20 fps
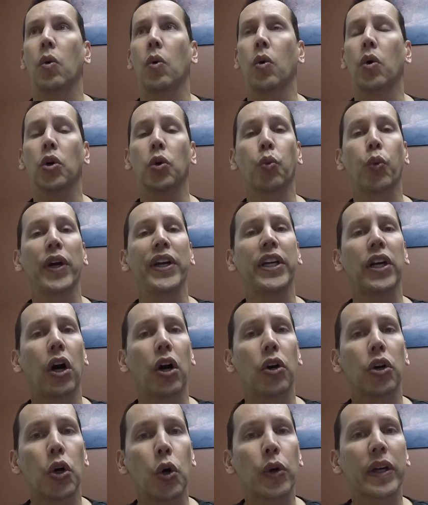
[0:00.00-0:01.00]
Or we
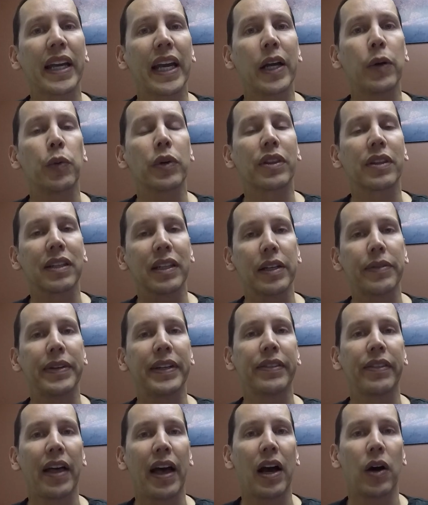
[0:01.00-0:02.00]
are okay with
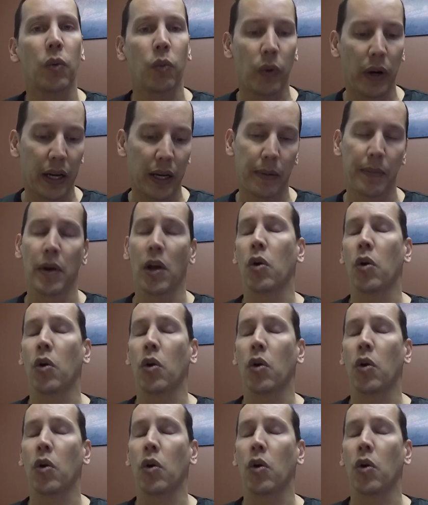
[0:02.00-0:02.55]
living that way,